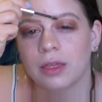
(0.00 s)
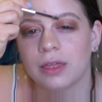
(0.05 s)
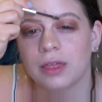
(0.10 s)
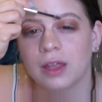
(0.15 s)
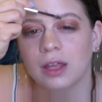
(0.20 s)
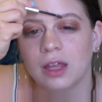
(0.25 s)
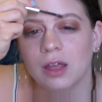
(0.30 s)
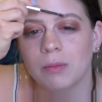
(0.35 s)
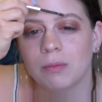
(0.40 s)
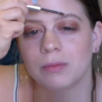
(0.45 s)
I
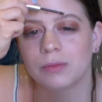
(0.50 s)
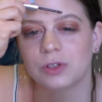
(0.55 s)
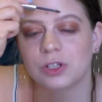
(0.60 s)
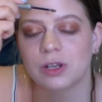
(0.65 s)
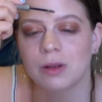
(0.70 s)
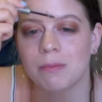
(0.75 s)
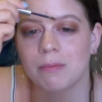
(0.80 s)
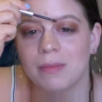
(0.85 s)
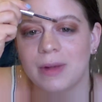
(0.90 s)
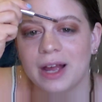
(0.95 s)
think
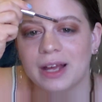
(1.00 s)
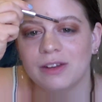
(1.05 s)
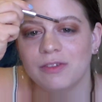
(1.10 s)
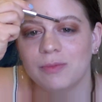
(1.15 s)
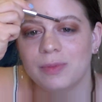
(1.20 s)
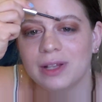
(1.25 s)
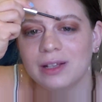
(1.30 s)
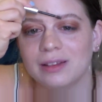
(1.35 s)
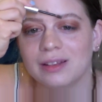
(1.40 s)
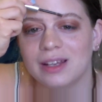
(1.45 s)
it might
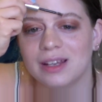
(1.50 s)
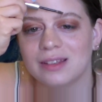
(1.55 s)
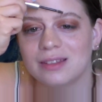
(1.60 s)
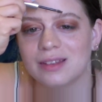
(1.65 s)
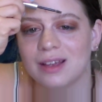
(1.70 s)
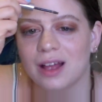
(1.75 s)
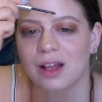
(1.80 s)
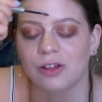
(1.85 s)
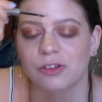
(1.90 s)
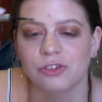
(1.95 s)
have been
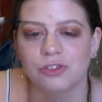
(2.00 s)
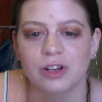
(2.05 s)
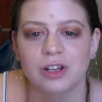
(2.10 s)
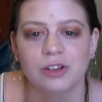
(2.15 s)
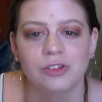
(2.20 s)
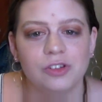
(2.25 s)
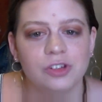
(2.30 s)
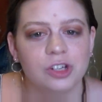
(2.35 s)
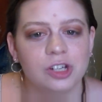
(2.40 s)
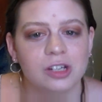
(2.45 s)
Lisa
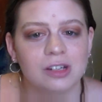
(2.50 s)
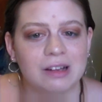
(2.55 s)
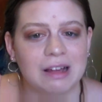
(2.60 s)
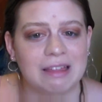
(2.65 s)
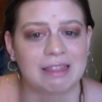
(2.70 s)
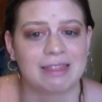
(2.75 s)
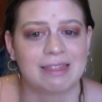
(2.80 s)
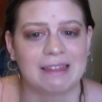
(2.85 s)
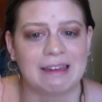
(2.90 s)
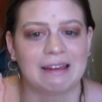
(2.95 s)
Eldridge,
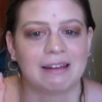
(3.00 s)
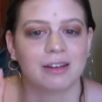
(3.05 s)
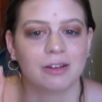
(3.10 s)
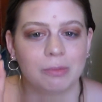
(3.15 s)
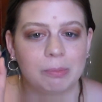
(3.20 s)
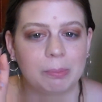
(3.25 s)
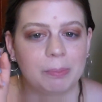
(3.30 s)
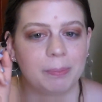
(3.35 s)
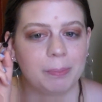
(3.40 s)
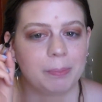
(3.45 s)
I think.
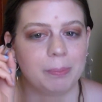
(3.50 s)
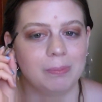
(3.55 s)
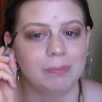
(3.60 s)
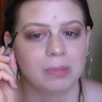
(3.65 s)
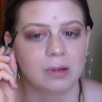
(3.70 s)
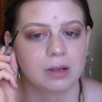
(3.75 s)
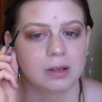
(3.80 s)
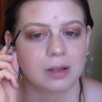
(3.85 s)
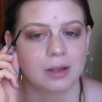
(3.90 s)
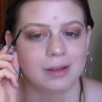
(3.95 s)

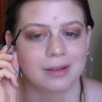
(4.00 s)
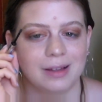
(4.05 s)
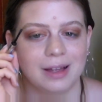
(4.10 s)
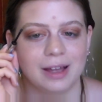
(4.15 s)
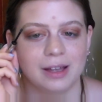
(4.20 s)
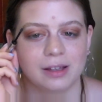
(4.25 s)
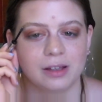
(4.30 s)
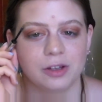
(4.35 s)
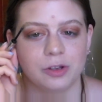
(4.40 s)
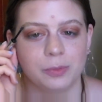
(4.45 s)
Good.
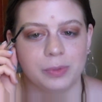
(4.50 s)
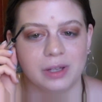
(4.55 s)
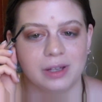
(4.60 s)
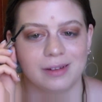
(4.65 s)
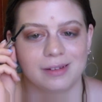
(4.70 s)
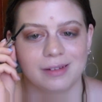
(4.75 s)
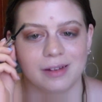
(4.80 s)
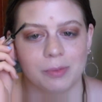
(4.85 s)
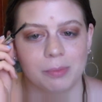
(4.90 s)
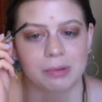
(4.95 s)
I could
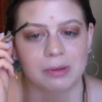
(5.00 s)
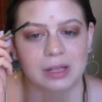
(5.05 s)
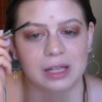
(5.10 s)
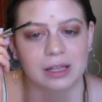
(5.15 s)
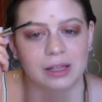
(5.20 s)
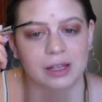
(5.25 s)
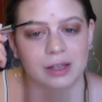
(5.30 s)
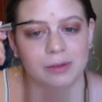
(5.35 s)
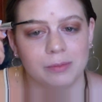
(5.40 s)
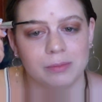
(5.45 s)
be
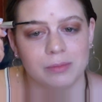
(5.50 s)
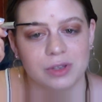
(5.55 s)
completely